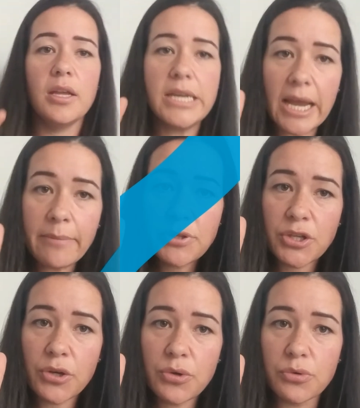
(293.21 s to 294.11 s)
Number
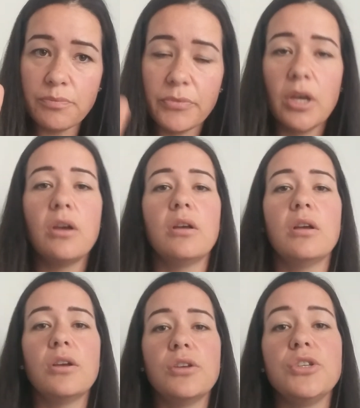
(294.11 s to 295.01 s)
2,
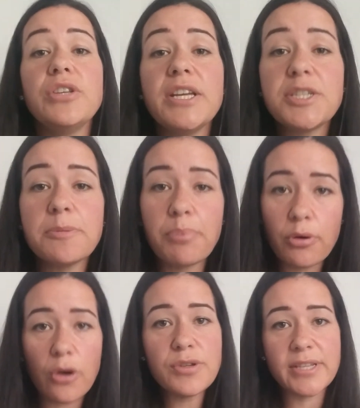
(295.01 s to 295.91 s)
you need to
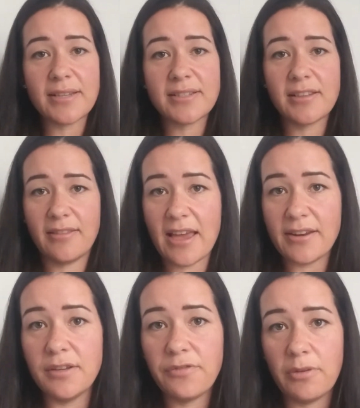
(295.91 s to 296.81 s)
process that
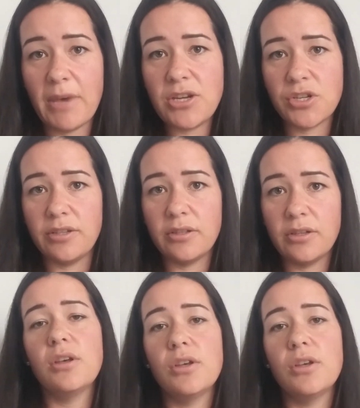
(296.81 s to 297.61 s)
information.